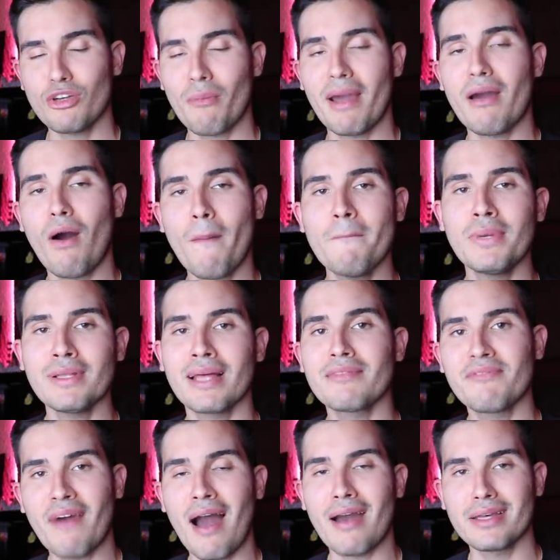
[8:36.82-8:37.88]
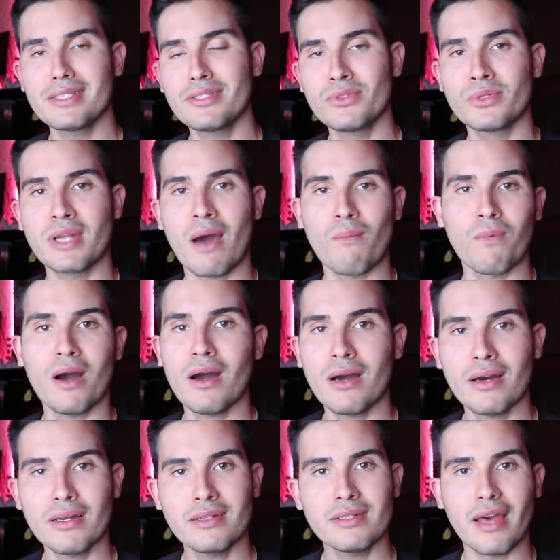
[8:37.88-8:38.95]
So my humble advice to
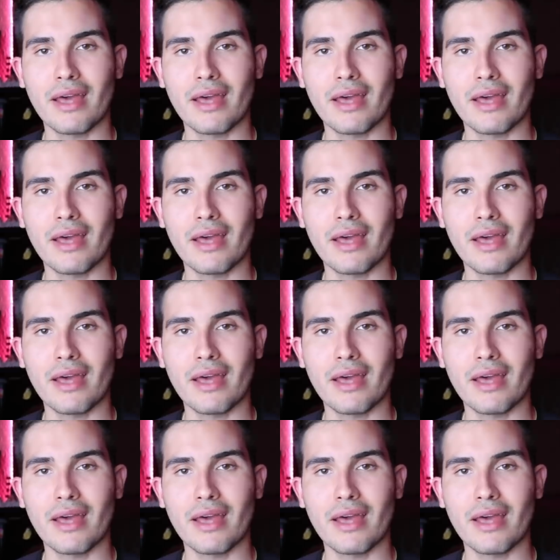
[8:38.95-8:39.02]
Nawat